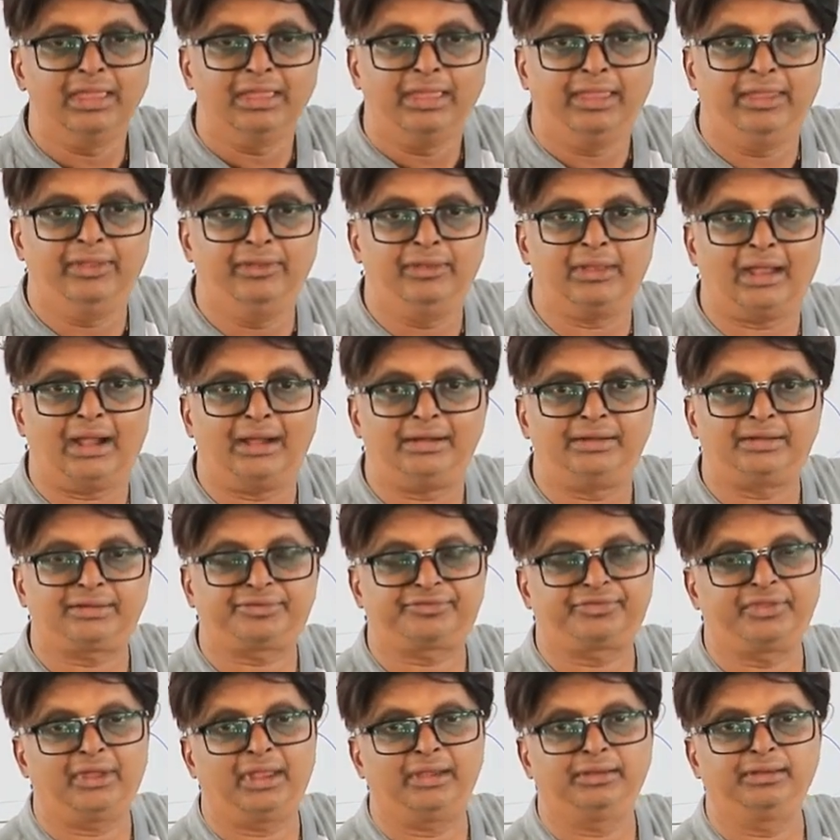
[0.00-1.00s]
in
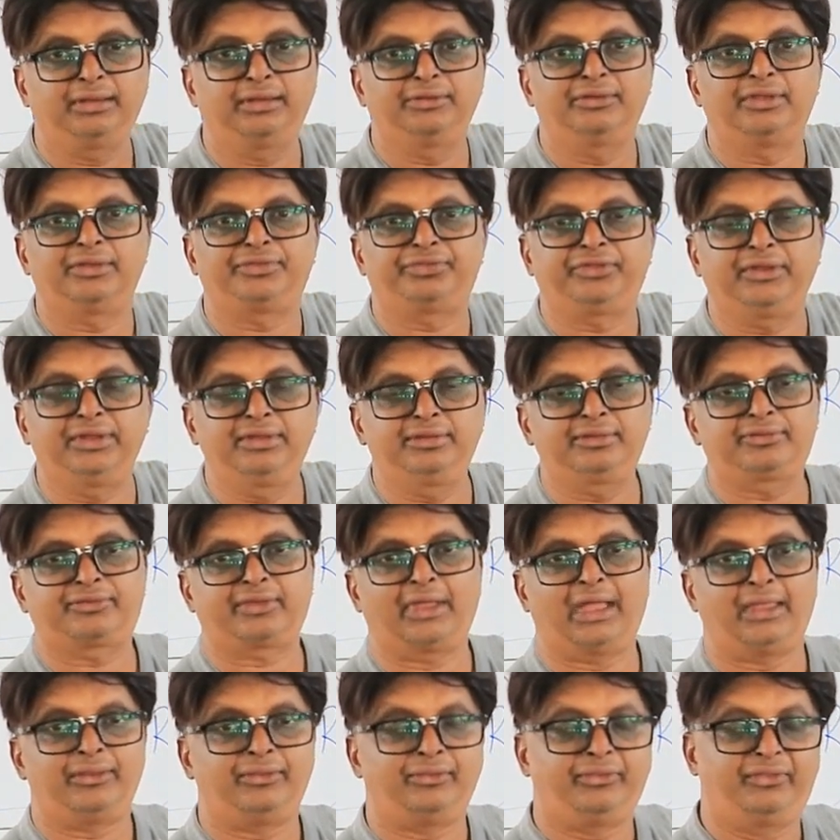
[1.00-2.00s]
understanding the things,
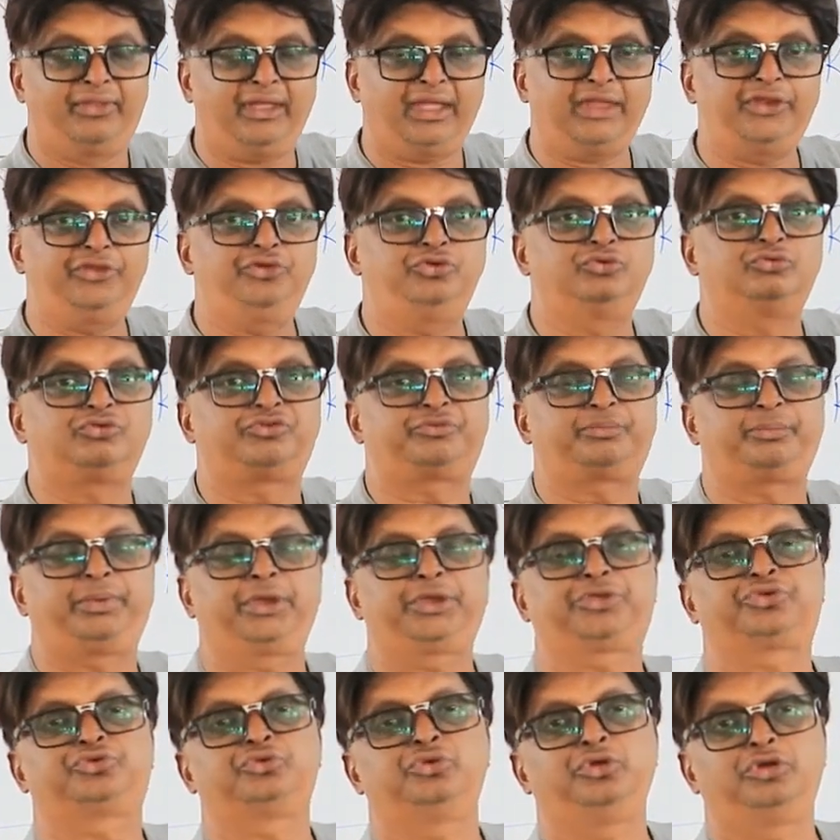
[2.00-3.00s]
and then you
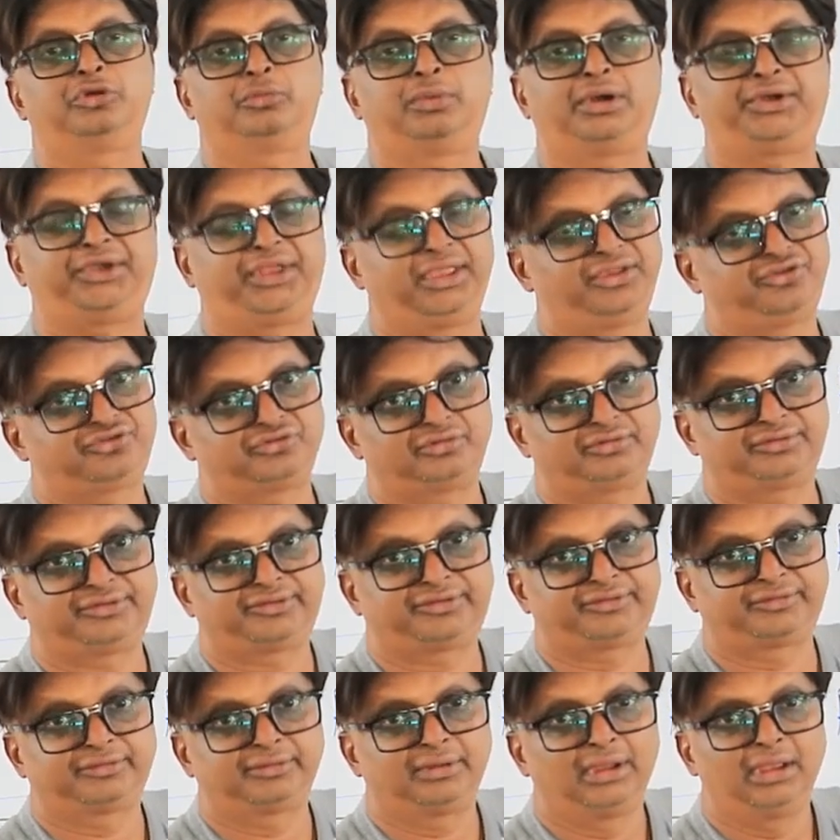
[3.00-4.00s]
speak to your
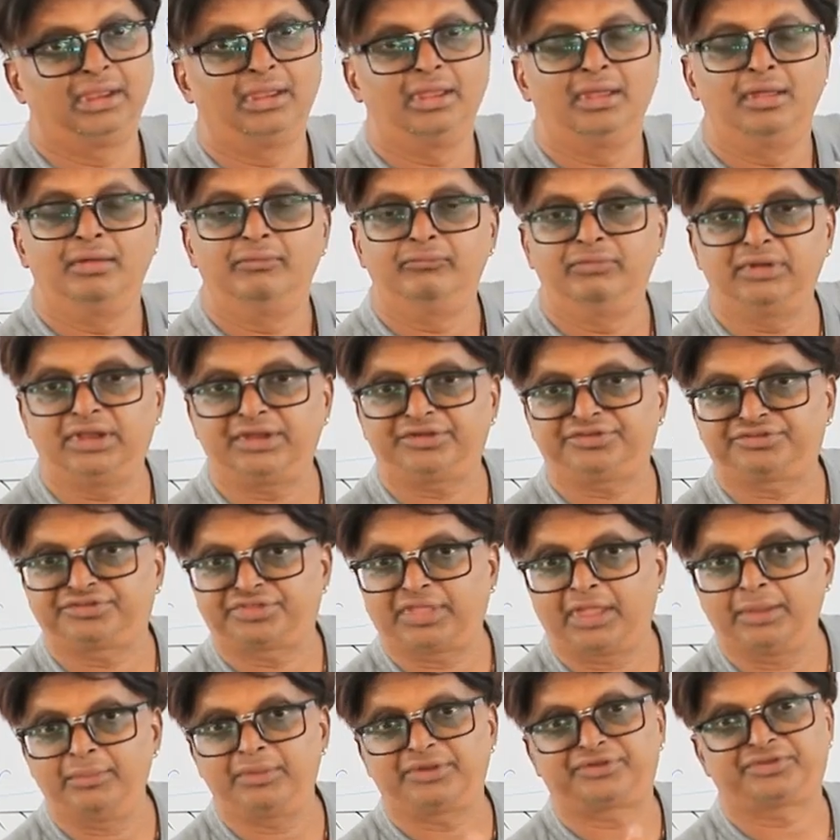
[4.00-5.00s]
teachers. Viresh,
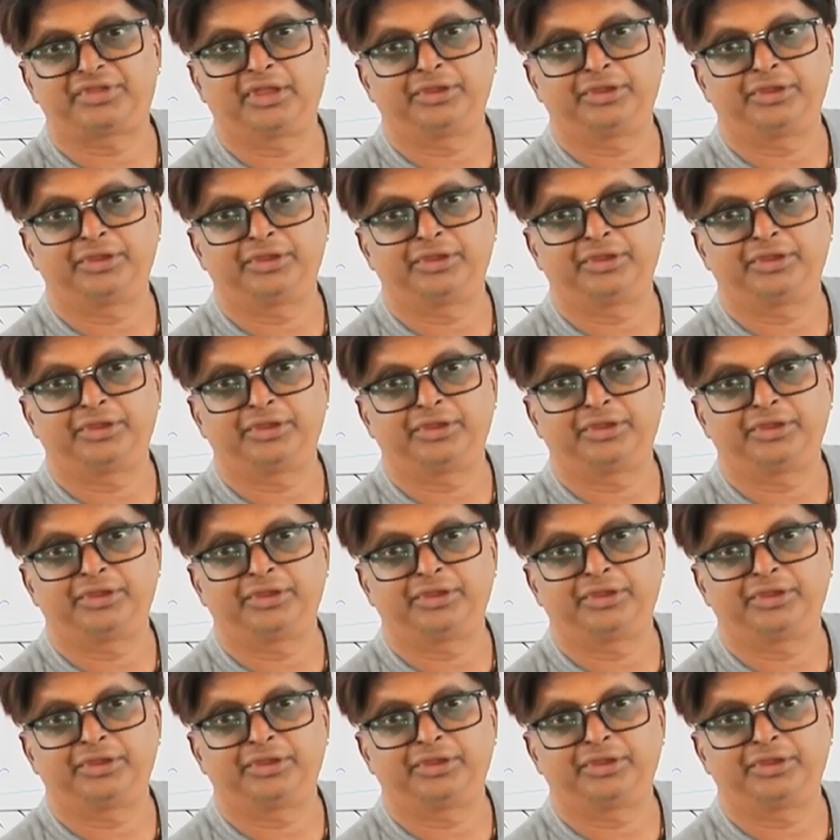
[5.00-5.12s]
time is